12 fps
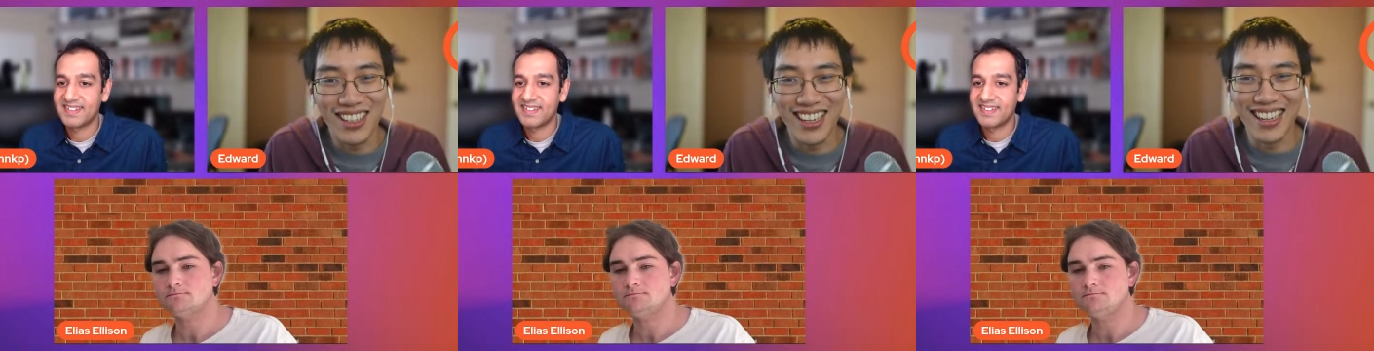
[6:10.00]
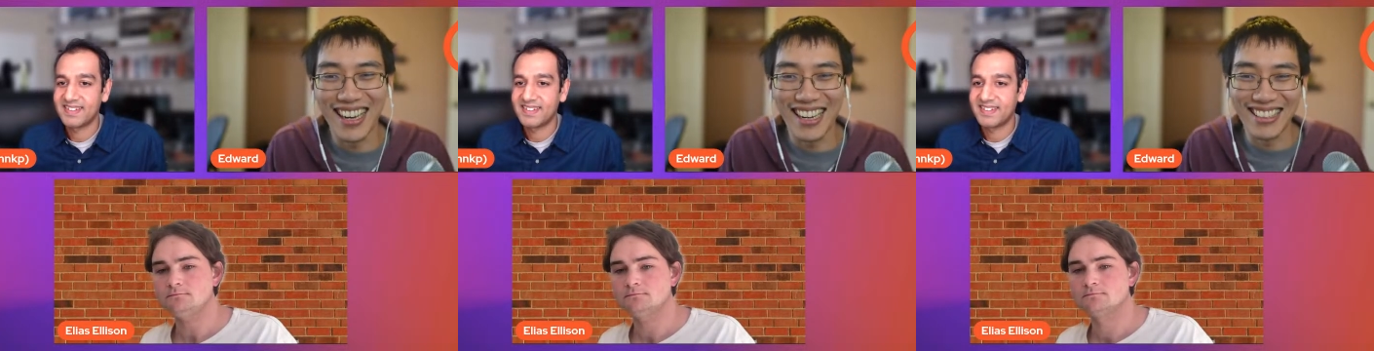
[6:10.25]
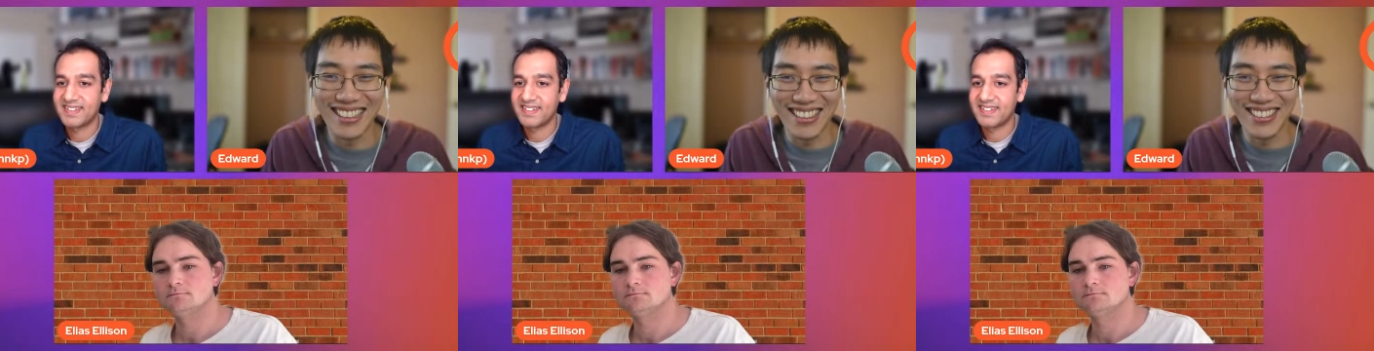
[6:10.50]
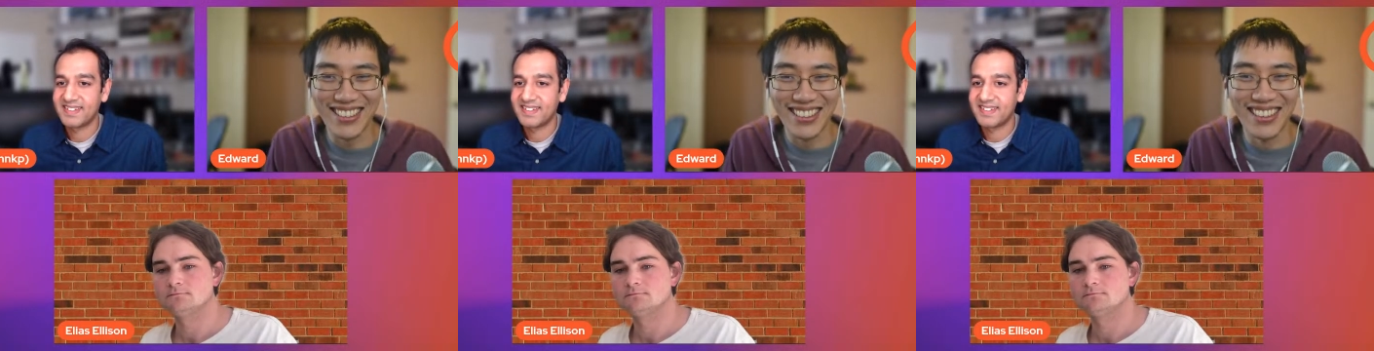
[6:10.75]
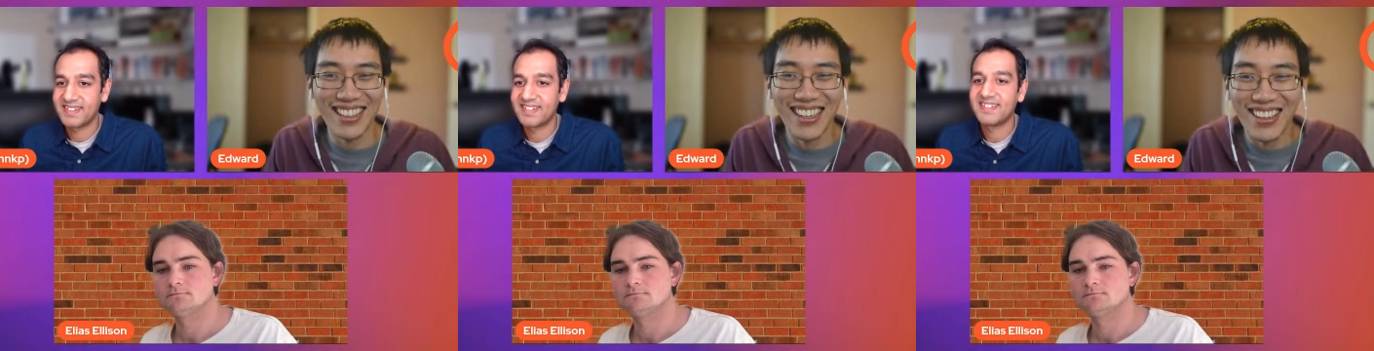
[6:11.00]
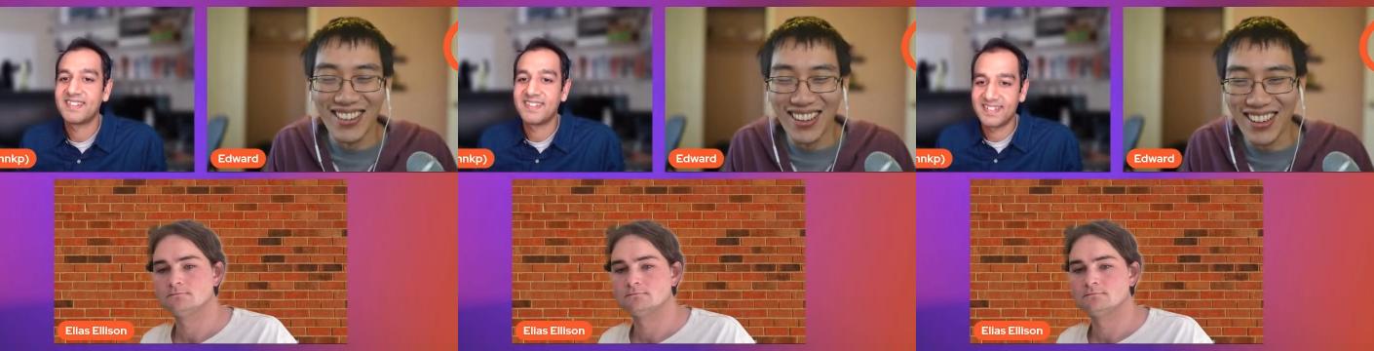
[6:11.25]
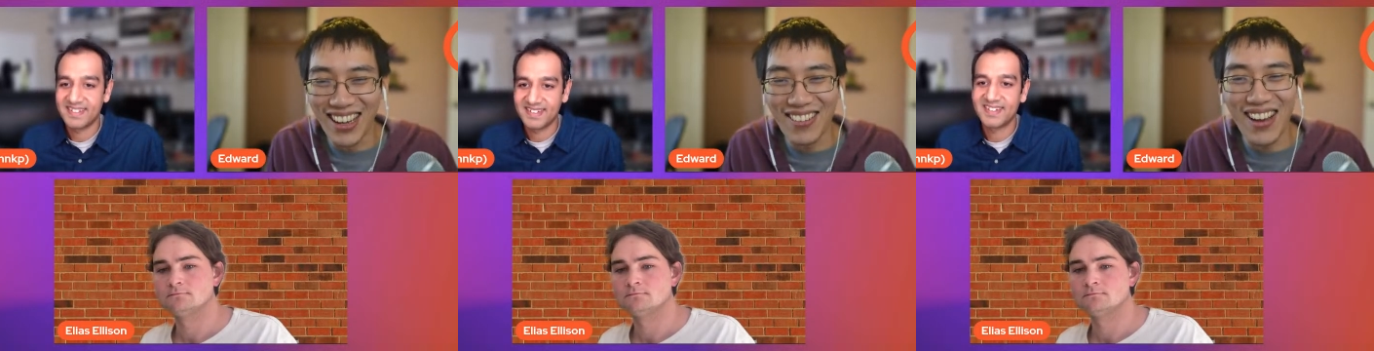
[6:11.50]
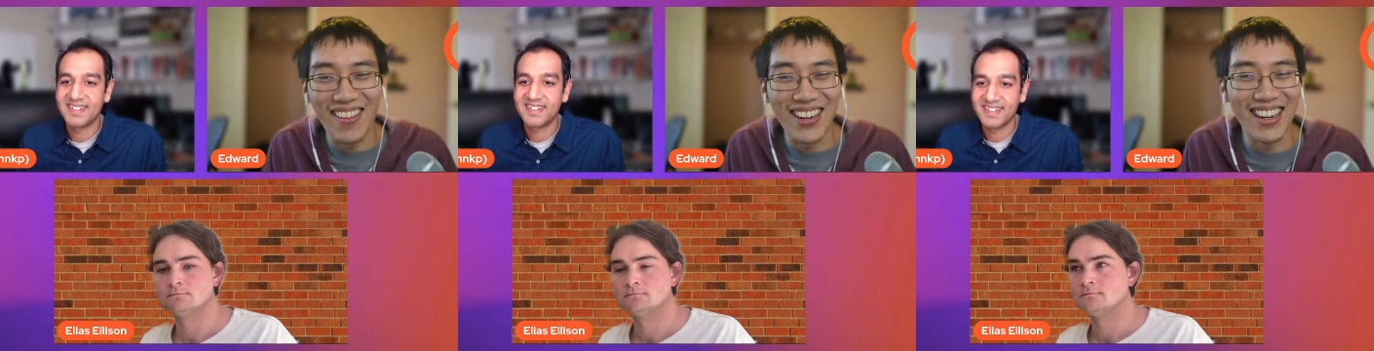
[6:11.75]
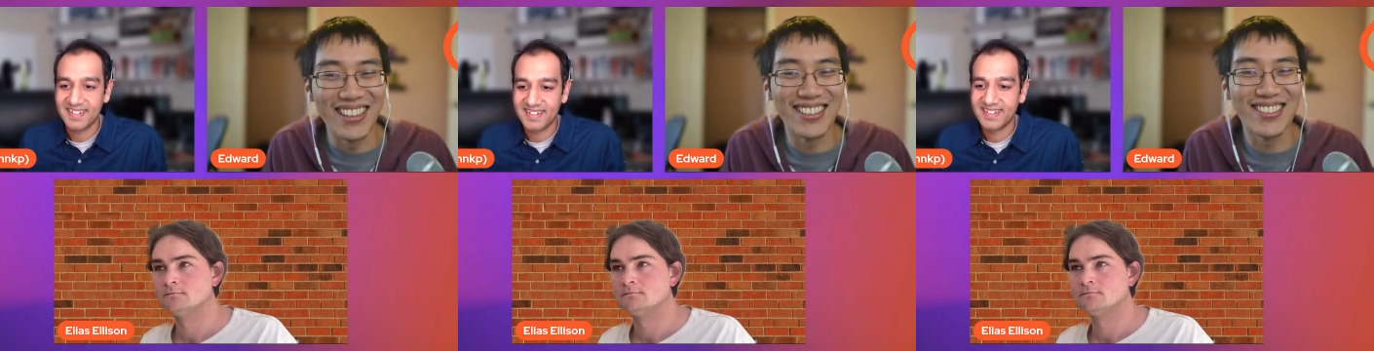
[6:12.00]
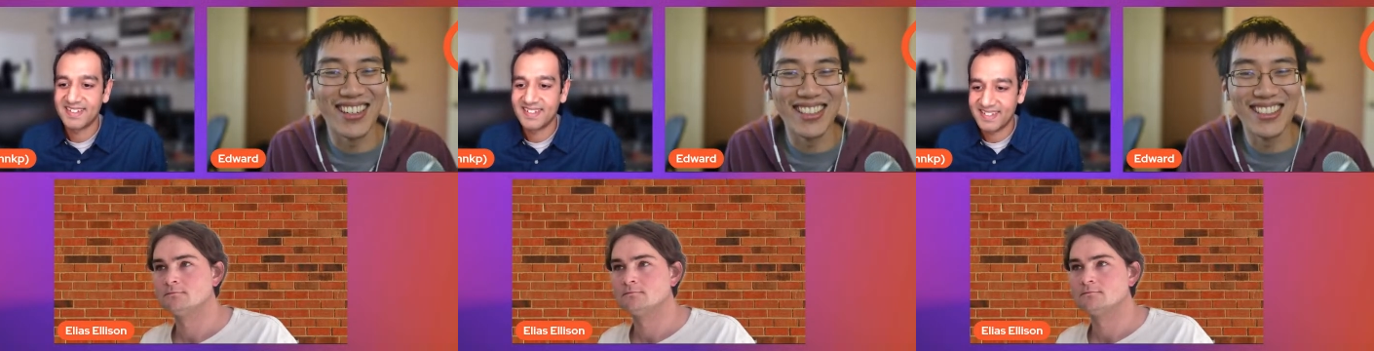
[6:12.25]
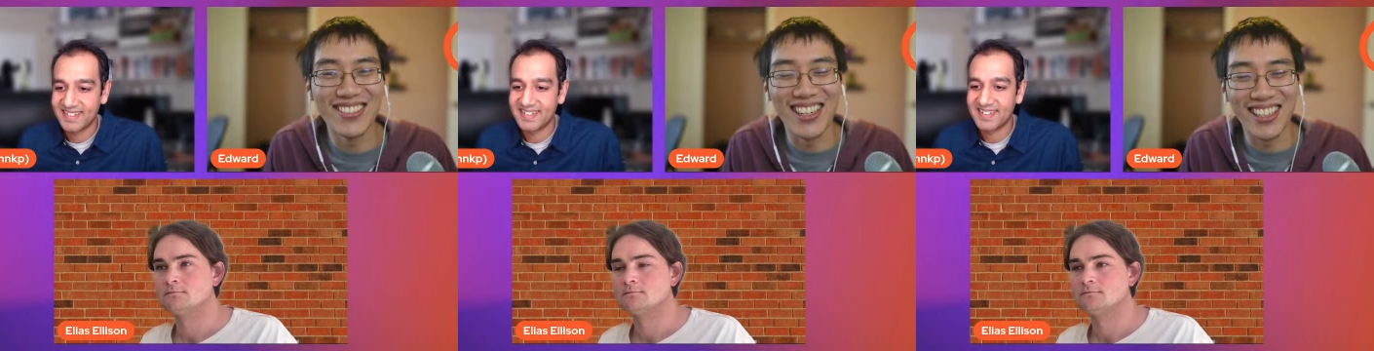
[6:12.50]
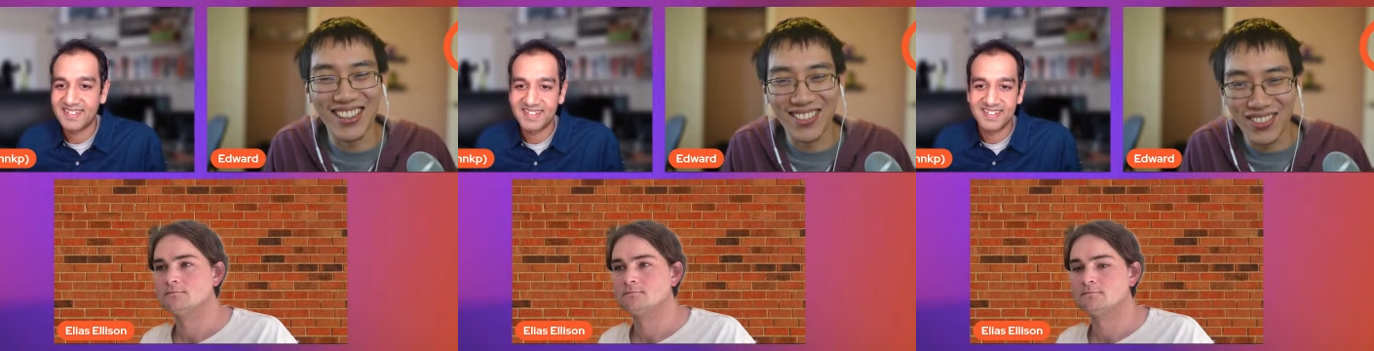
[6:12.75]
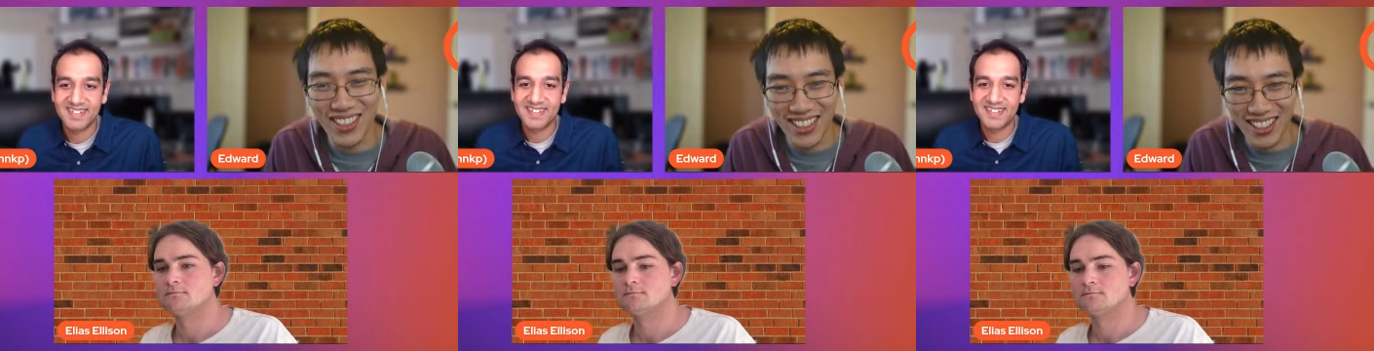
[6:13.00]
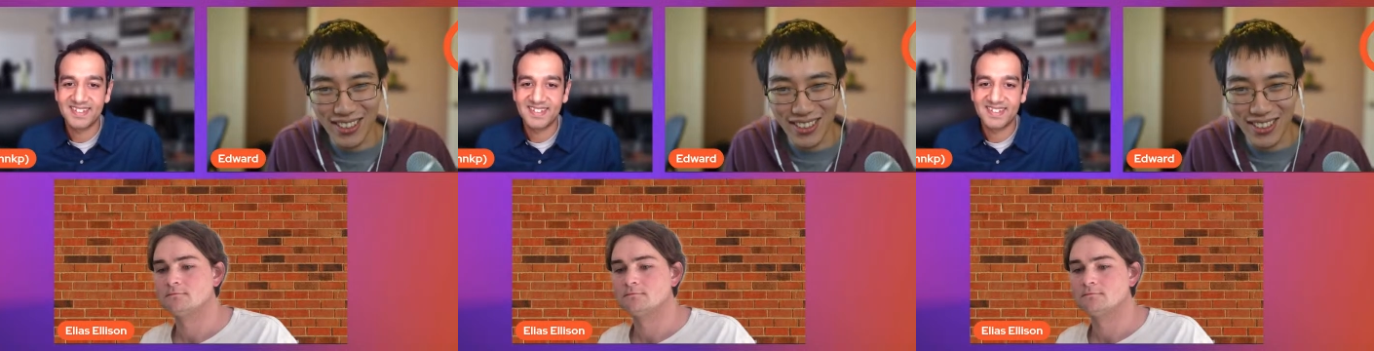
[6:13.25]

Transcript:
Speaker 1: as you will, well, I'm happy to answer questions about it, but you know,